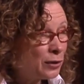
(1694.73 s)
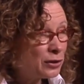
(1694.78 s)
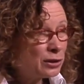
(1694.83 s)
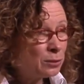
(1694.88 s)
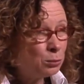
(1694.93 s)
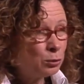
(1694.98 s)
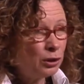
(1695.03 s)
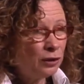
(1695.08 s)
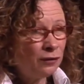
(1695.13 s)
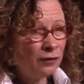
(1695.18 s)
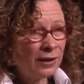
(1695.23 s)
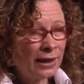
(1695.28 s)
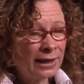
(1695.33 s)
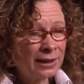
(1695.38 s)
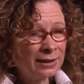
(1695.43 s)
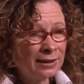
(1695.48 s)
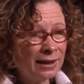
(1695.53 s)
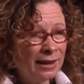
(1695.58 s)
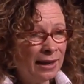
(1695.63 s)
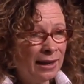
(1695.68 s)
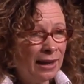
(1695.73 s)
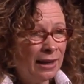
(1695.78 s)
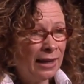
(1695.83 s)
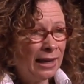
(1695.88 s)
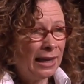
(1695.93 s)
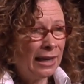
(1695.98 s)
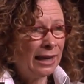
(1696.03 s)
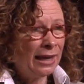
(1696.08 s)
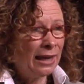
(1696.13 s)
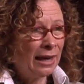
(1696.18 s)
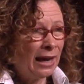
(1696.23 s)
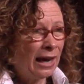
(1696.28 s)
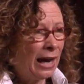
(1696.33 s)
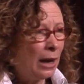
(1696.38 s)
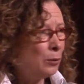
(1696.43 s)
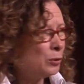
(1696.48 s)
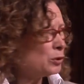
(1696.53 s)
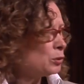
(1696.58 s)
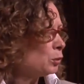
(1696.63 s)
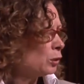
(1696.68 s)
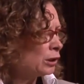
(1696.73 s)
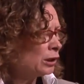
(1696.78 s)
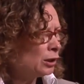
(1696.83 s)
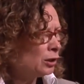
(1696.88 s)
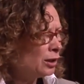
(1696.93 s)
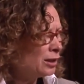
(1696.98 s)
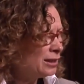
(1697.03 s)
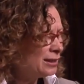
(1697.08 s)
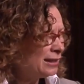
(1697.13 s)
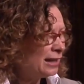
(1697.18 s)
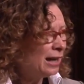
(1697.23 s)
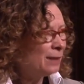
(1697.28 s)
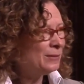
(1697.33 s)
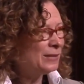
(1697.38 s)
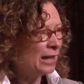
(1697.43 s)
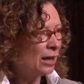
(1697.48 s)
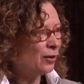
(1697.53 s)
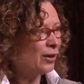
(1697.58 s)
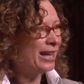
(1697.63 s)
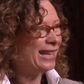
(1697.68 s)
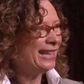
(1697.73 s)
was a prefect, I was working all the time. Now I